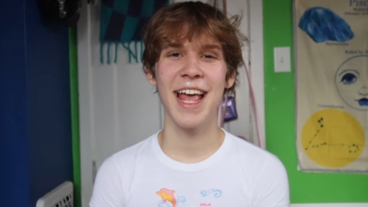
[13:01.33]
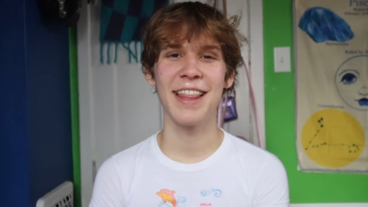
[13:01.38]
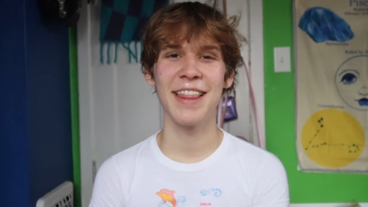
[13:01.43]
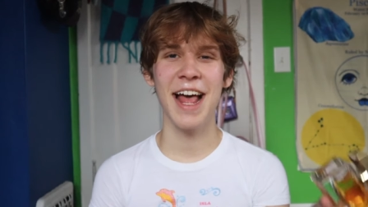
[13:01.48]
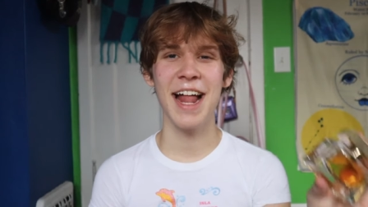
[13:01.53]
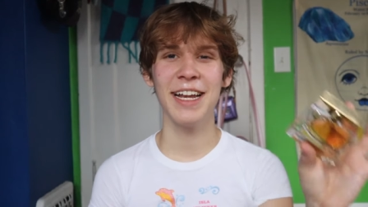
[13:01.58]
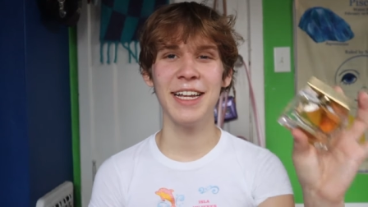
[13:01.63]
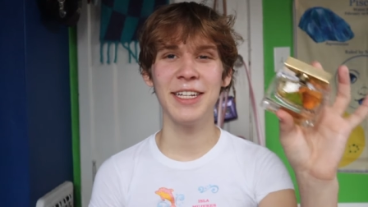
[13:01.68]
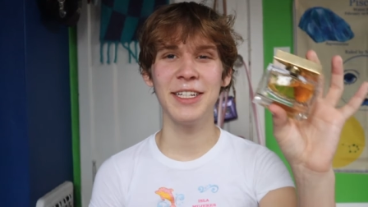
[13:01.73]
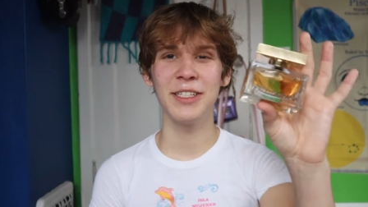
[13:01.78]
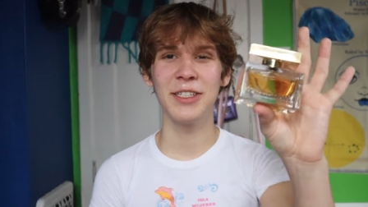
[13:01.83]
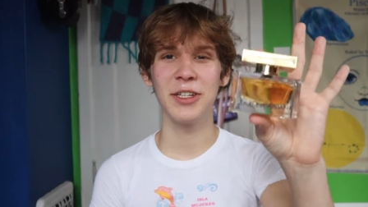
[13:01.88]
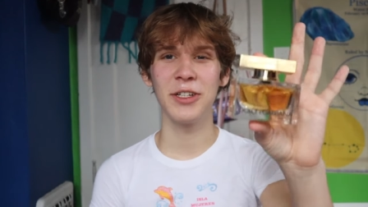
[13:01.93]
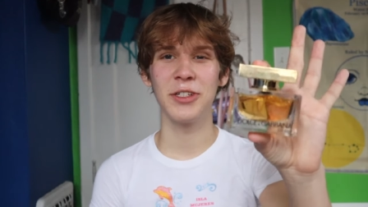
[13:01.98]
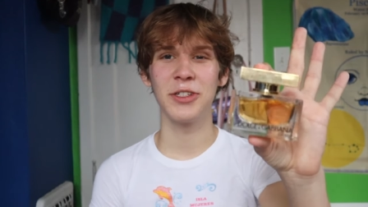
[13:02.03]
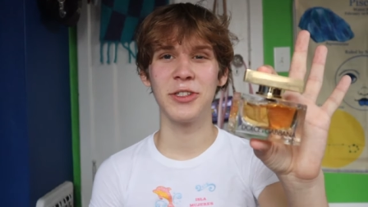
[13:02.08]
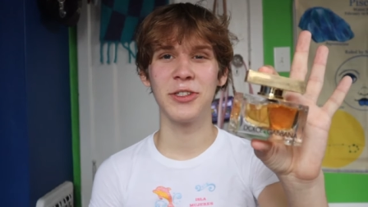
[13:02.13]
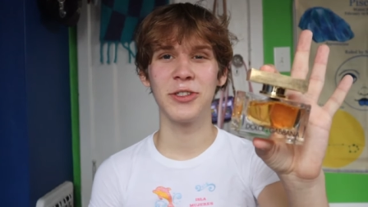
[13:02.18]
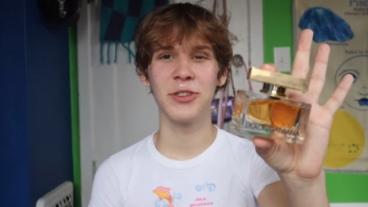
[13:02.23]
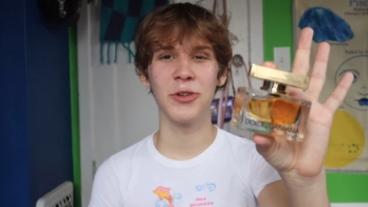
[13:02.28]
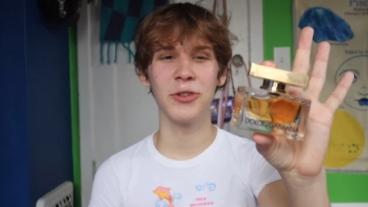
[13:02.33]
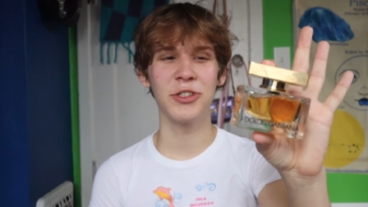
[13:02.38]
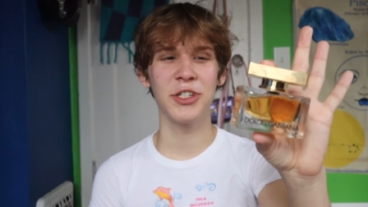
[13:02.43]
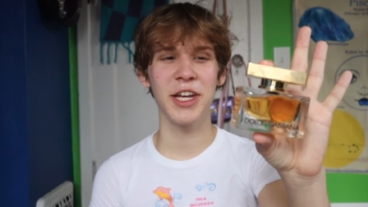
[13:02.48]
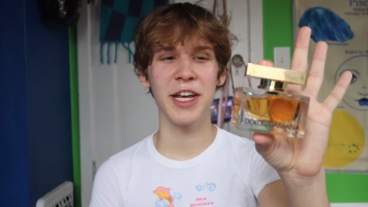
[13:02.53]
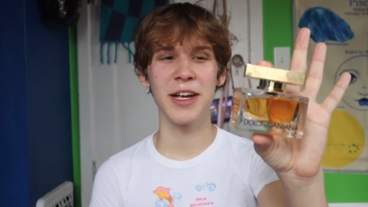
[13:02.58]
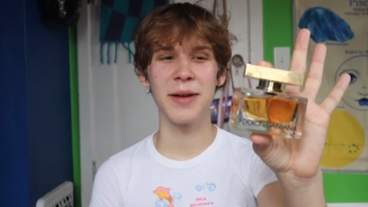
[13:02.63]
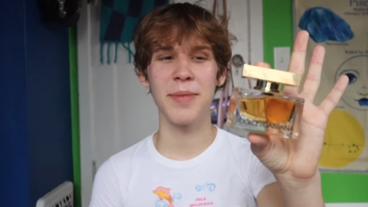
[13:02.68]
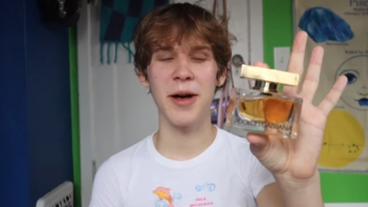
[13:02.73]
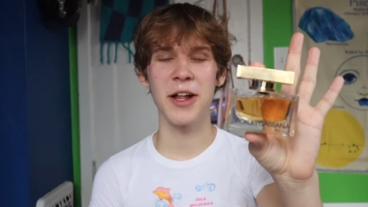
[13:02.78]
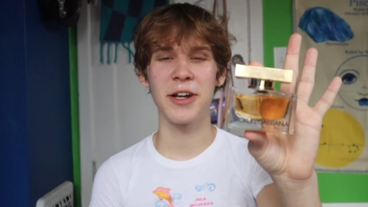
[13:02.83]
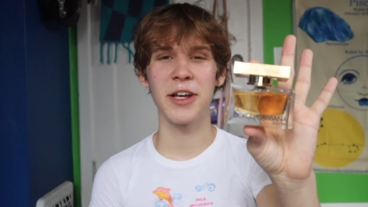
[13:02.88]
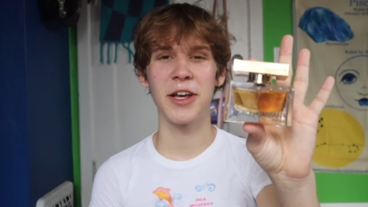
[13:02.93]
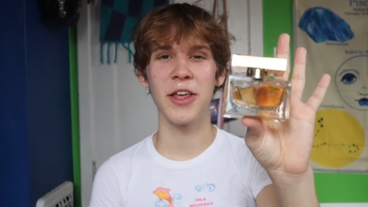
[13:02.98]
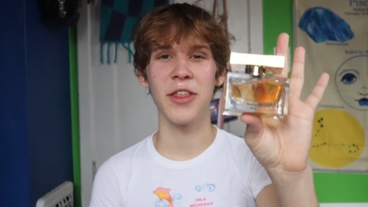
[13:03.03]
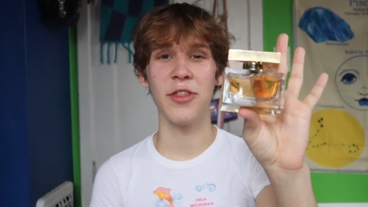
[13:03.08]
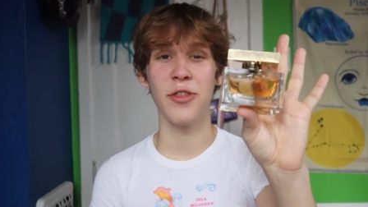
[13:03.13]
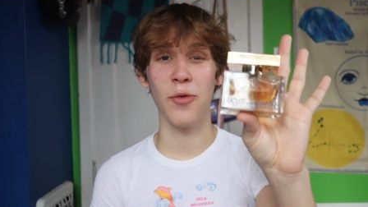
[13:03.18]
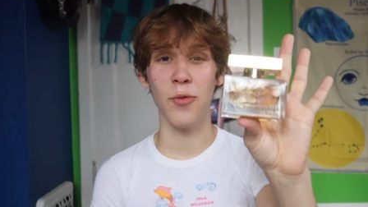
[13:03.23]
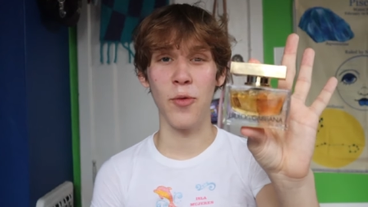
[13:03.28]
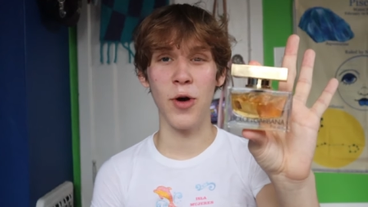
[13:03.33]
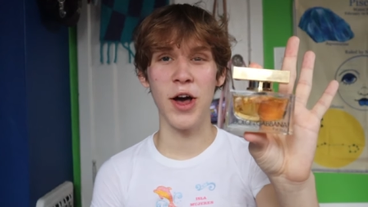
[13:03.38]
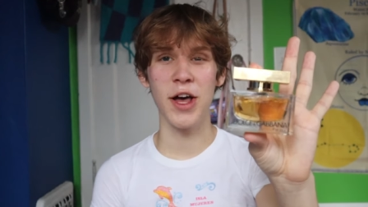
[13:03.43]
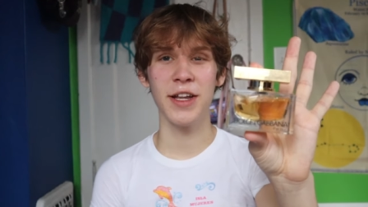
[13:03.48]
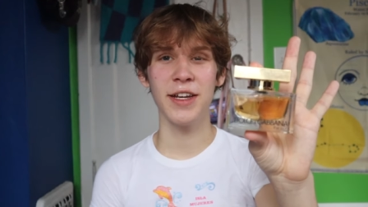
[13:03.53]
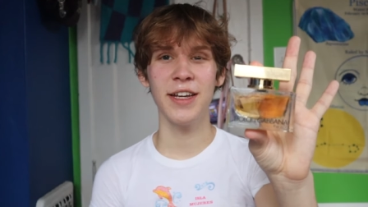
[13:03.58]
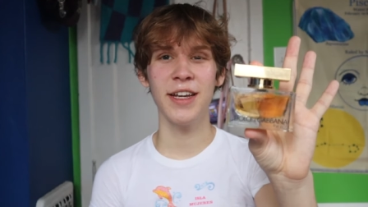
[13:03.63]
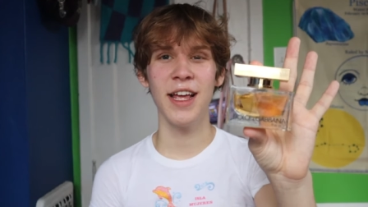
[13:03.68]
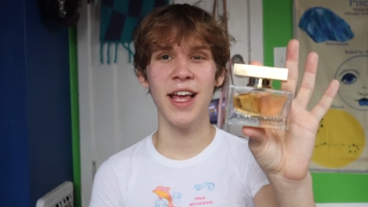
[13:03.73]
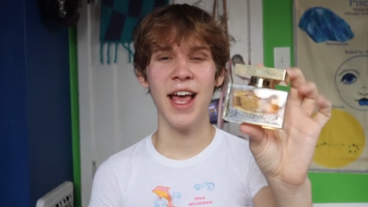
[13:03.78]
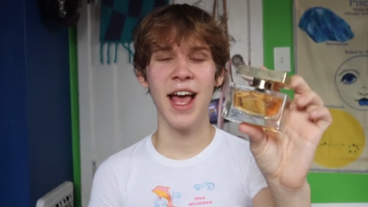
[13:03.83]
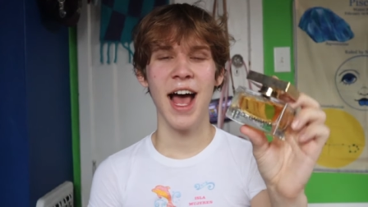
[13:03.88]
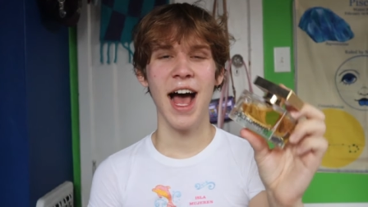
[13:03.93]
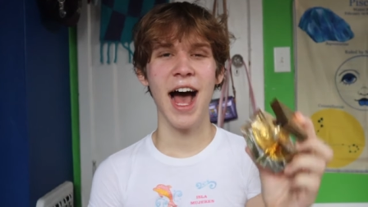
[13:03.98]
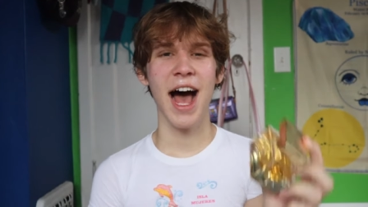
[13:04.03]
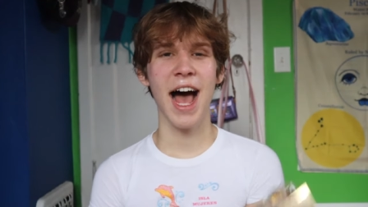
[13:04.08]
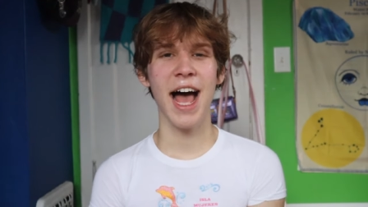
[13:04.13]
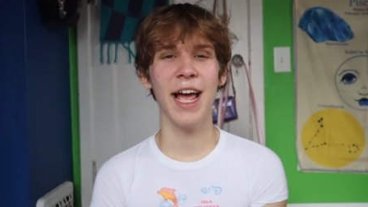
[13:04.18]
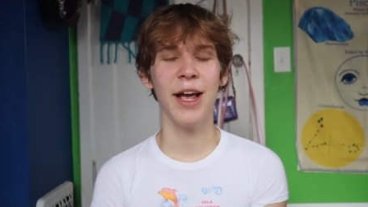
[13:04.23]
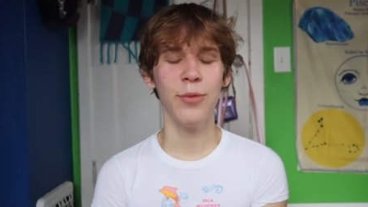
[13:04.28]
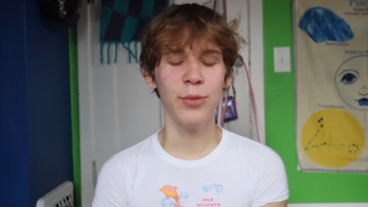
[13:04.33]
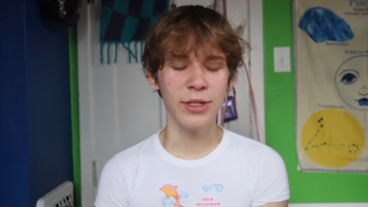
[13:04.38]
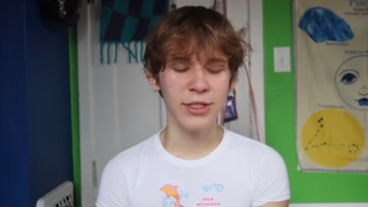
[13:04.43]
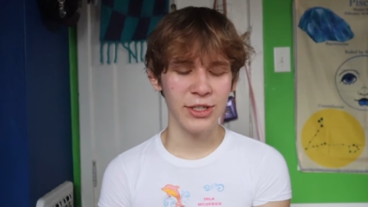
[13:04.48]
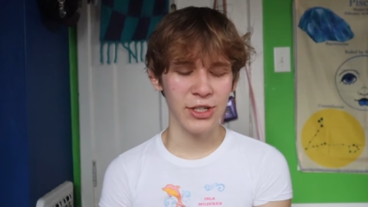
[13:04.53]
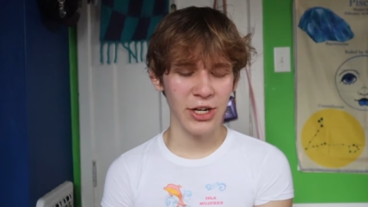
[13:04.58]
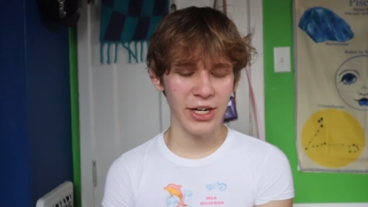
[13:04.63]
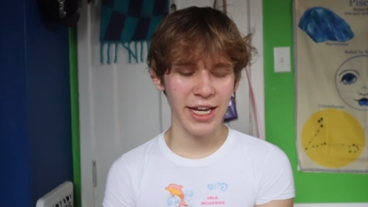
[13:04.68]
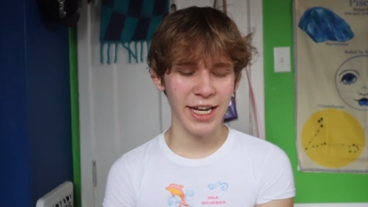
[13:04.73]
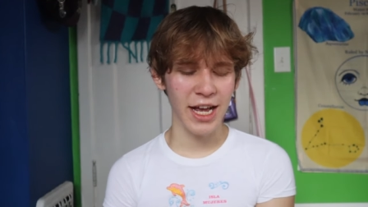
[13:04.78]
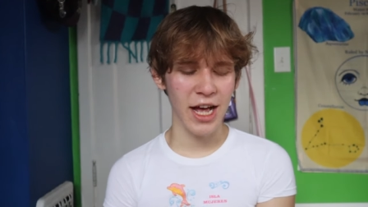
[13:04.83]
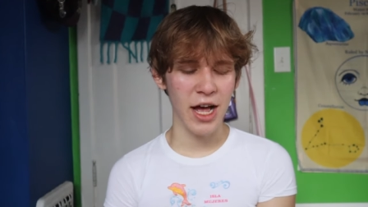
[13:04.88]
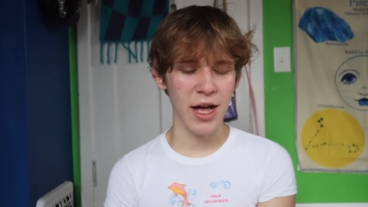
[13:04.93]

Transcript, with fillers: and that is Dolce & Gabbana The One. I was looking